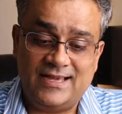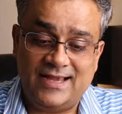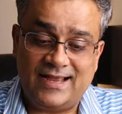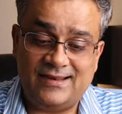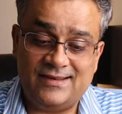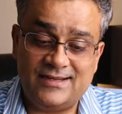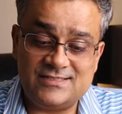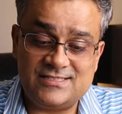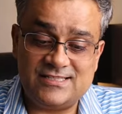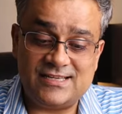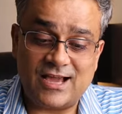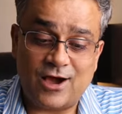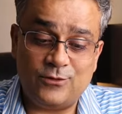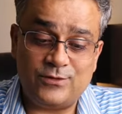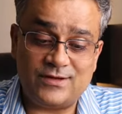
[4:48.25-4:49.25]
And let's see
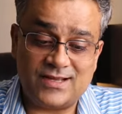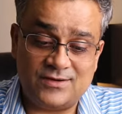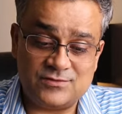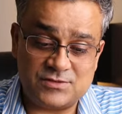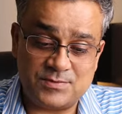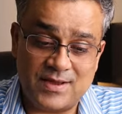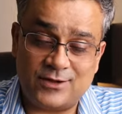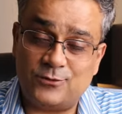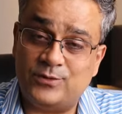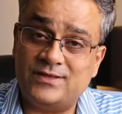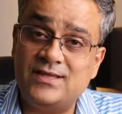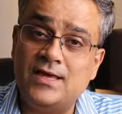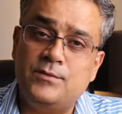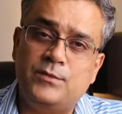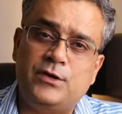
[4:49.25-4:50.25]
how it comes back with,
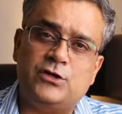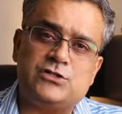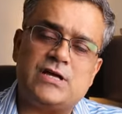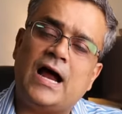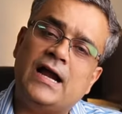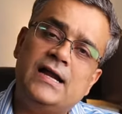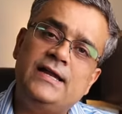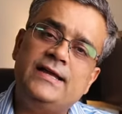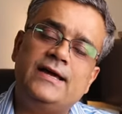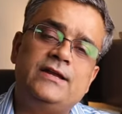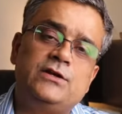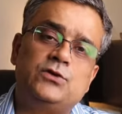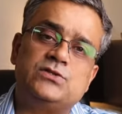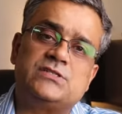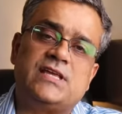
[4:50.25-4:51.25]
because earlier
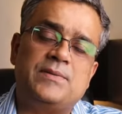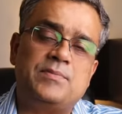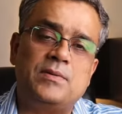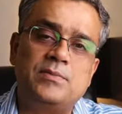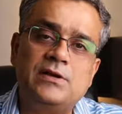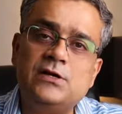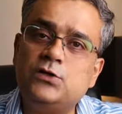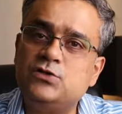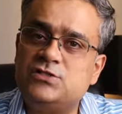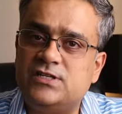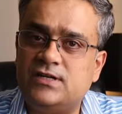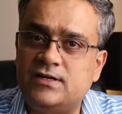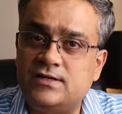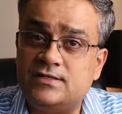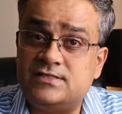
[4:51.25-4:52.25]
it was capable to
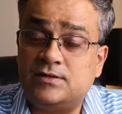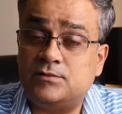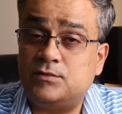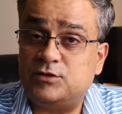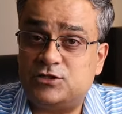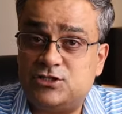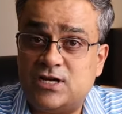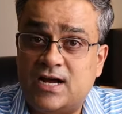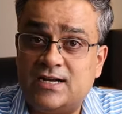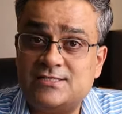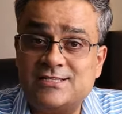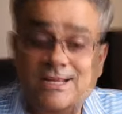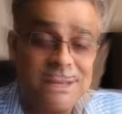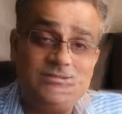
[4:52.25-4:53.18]
generate some of the charts.